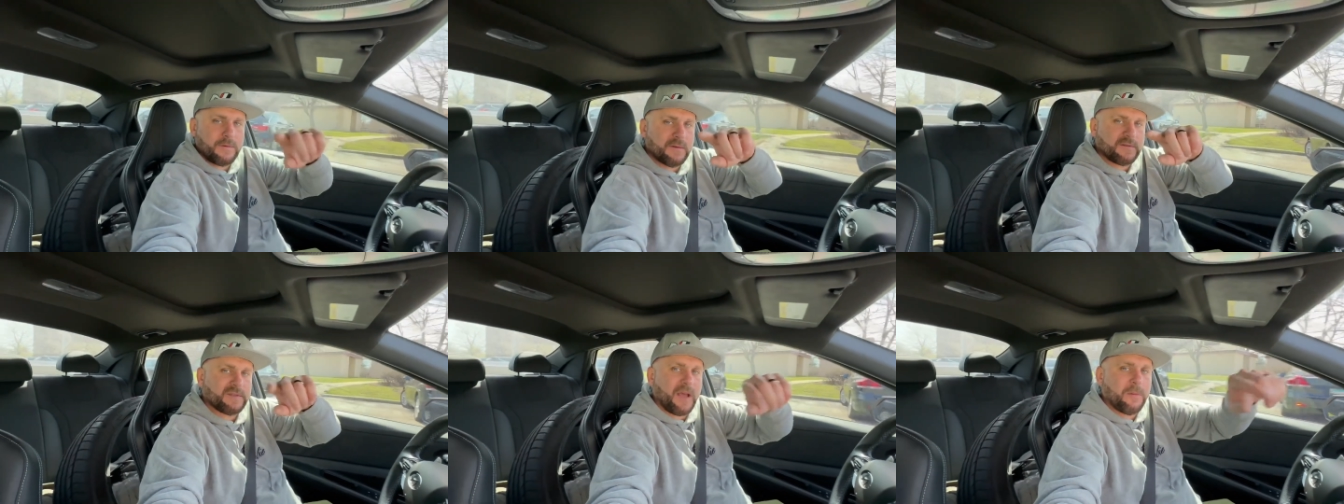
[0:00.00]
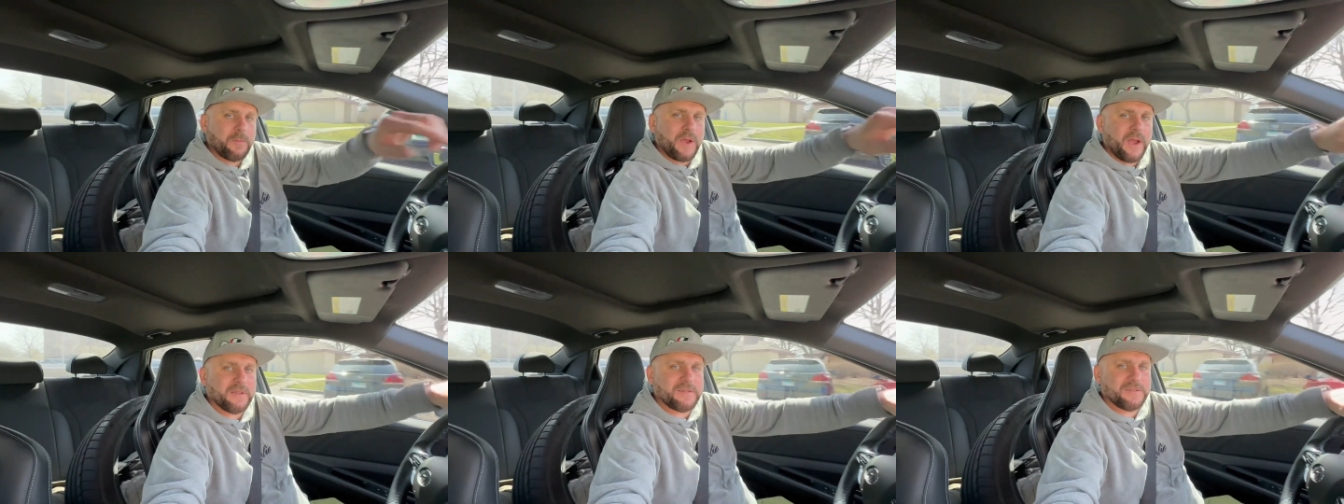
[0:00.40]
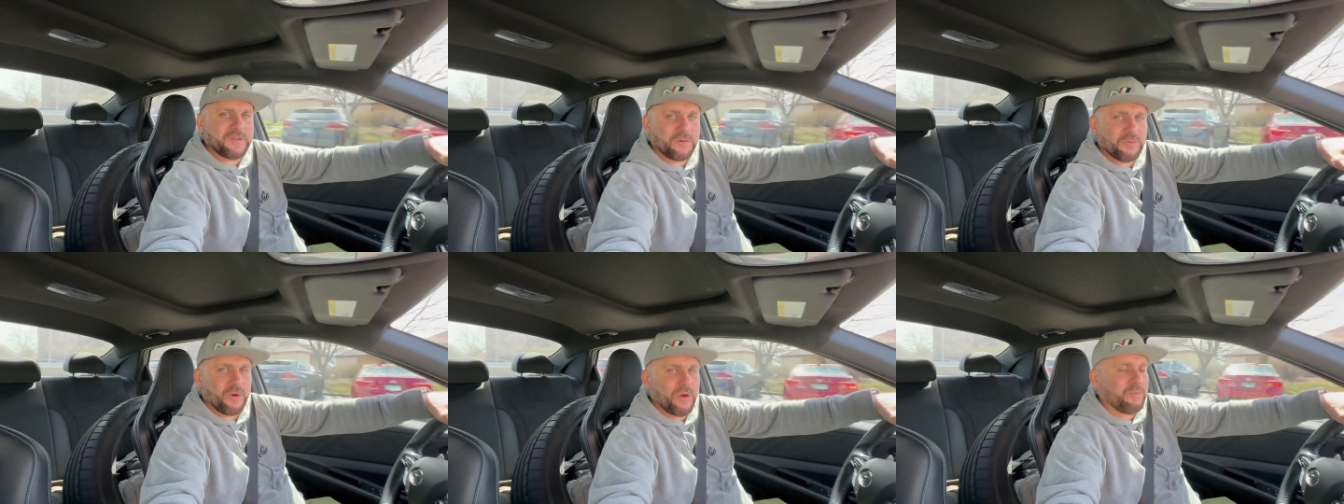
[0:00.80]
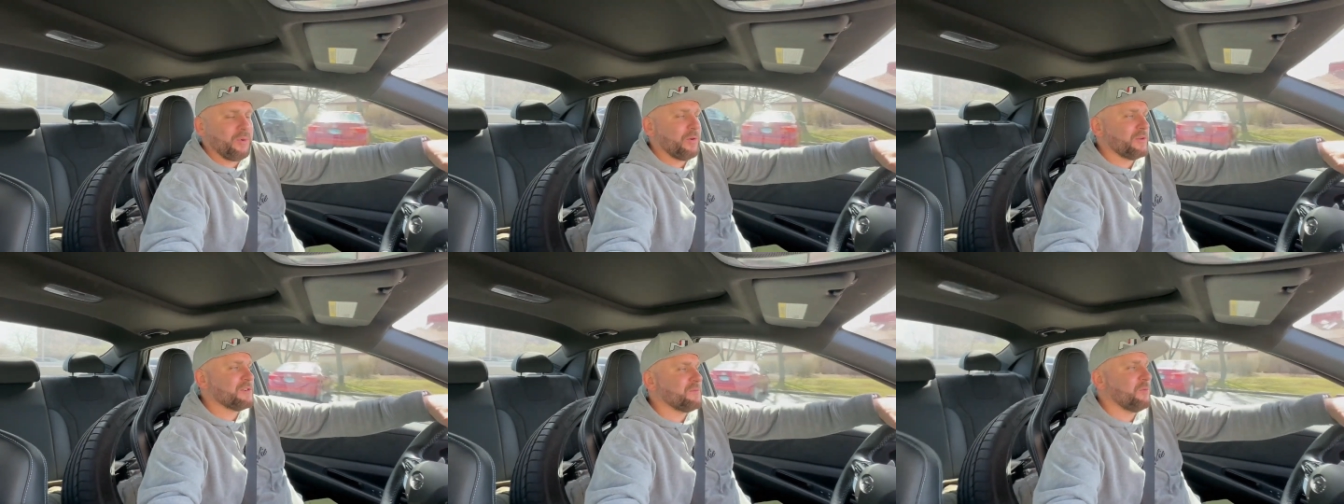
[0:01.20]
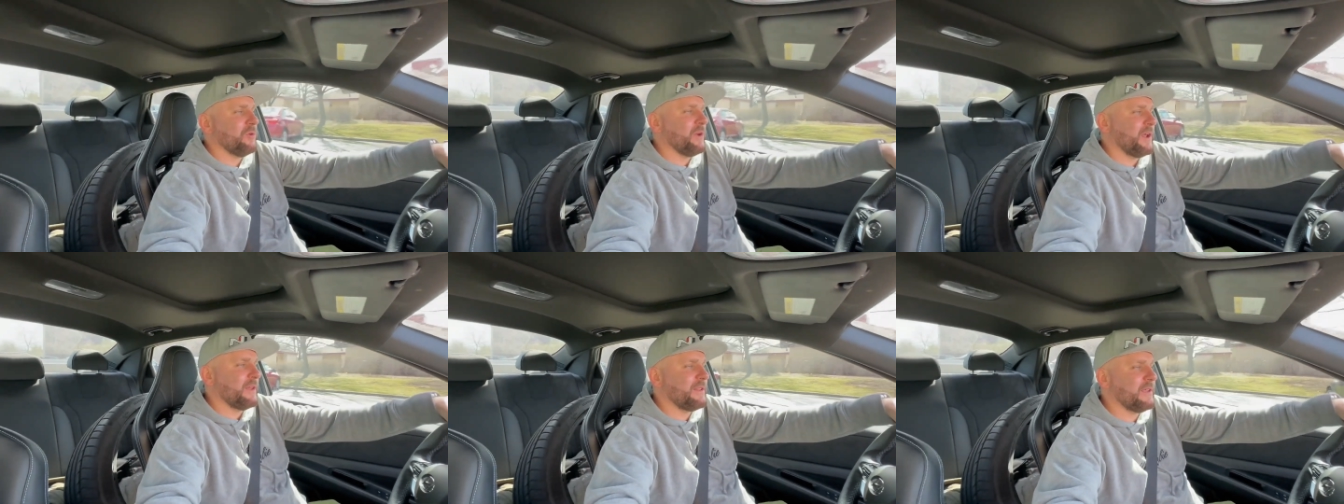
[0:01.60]
What's up, guys? It's your boy Polish
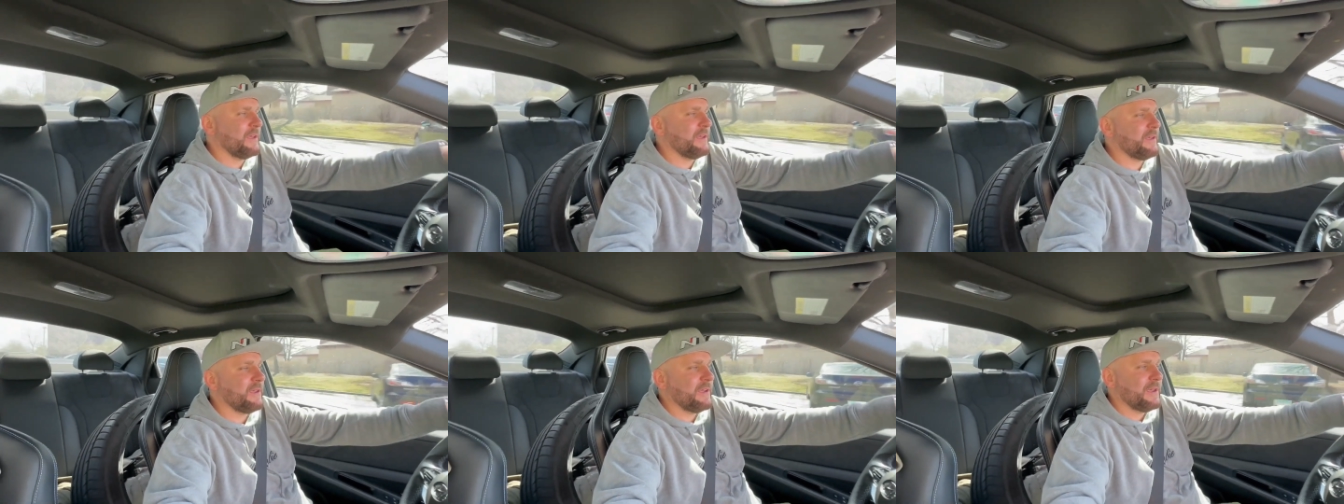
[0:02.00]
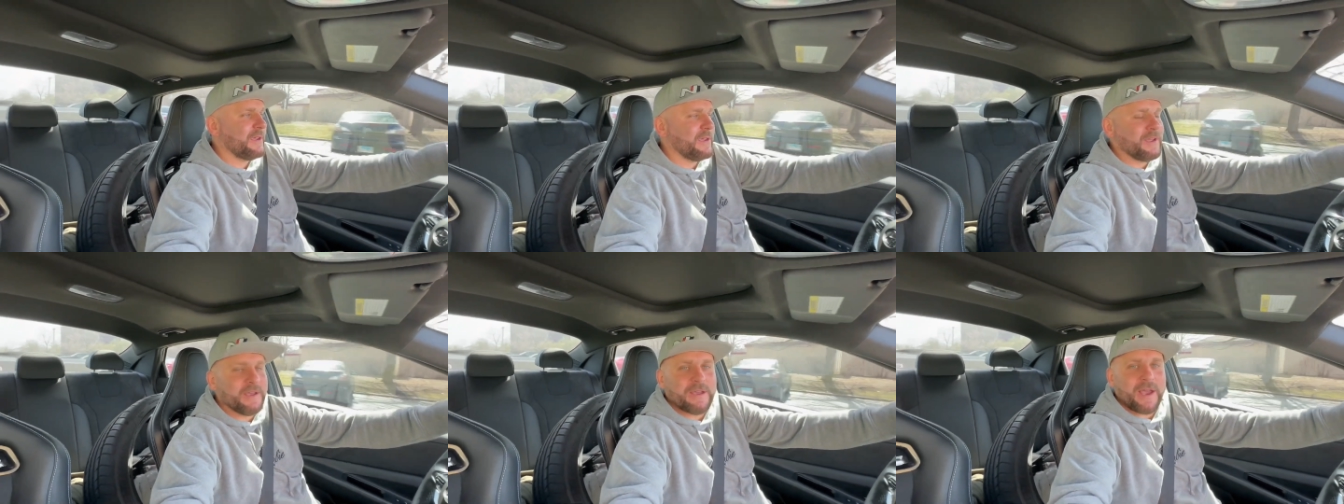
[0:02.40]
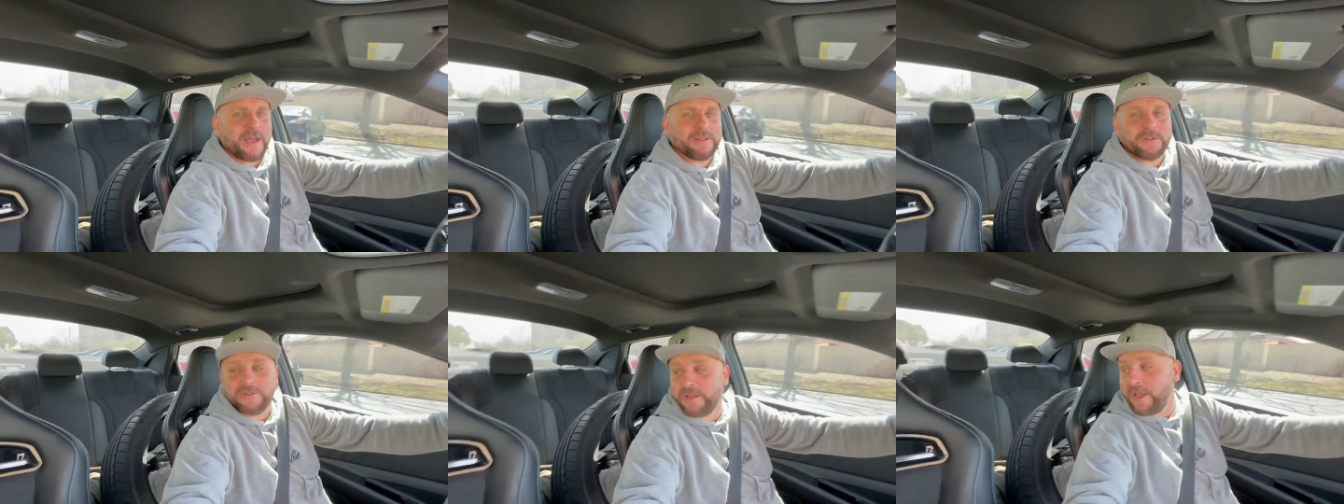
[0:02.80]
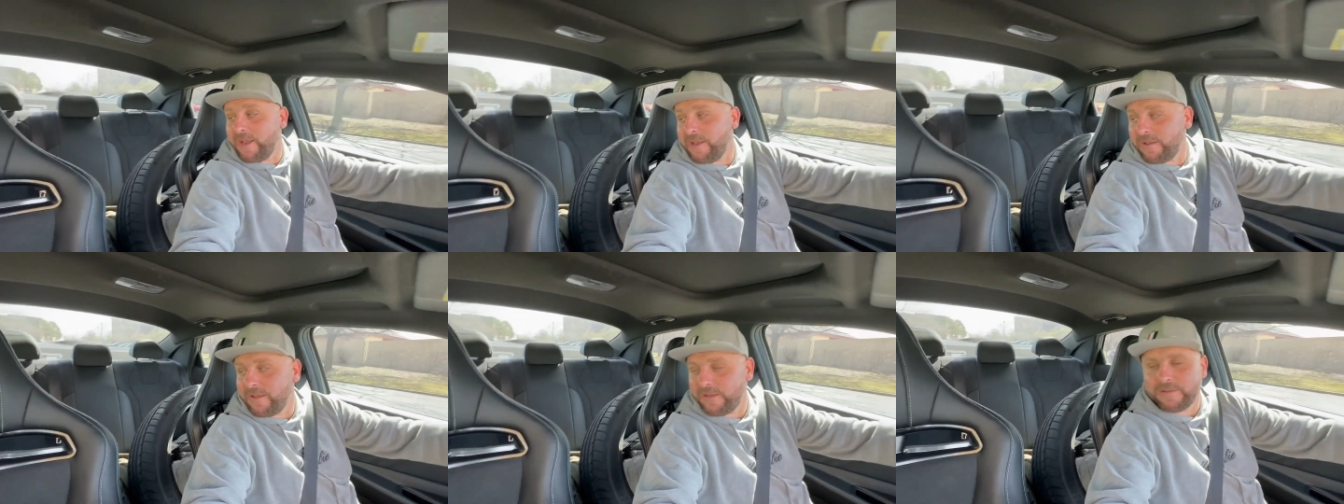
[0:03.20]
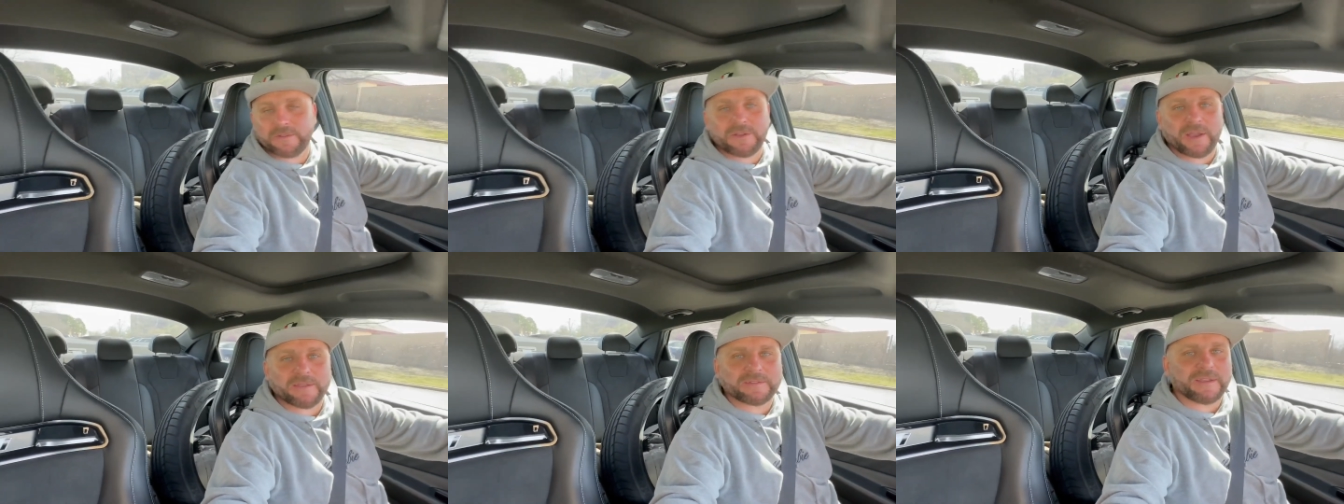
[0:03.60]
Bullet, and today, as you
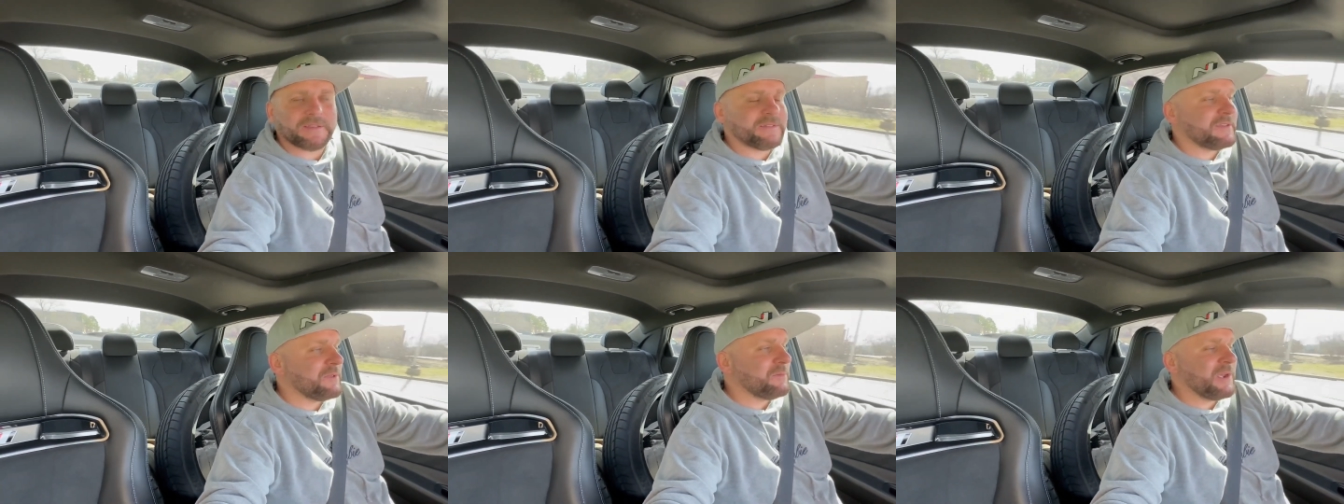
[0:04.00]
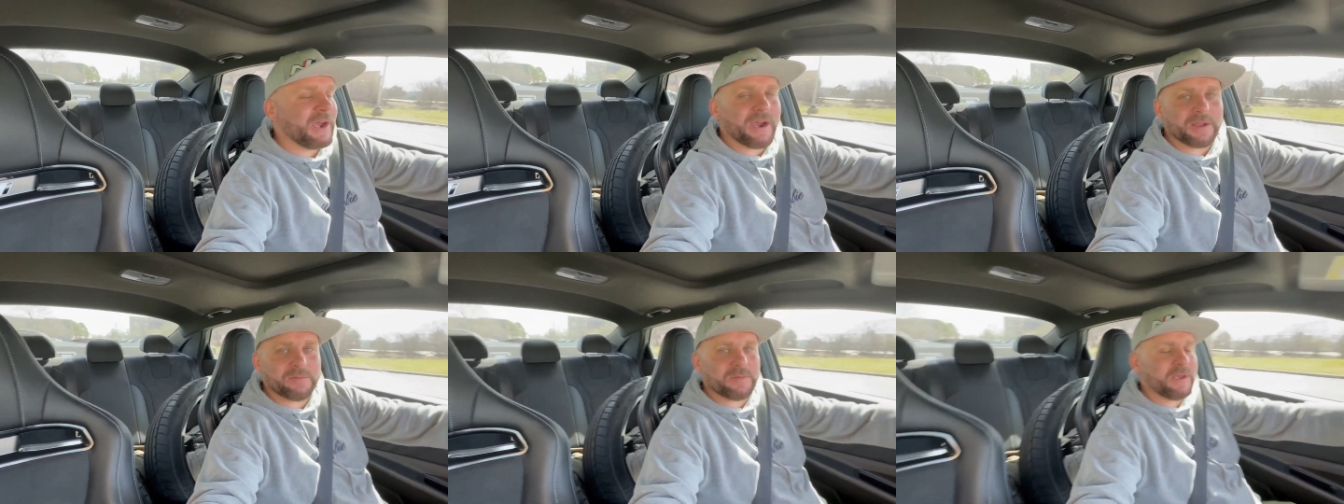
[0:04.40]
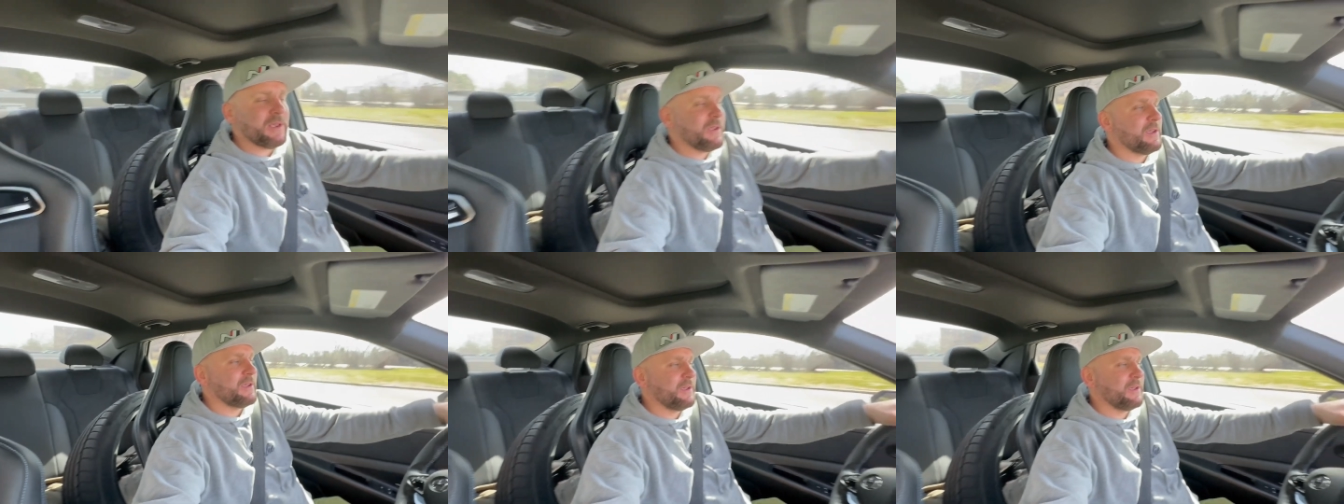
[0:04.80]
guys can see behind me,